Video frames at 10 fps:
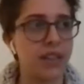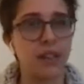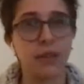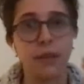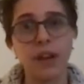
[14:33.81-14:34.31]
is
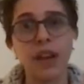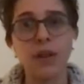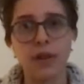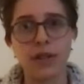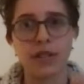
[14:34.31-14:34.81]
that
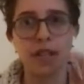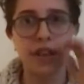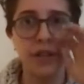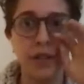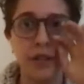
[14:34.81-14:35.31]
Laurier course
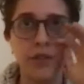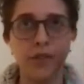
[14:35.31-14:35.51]
selection,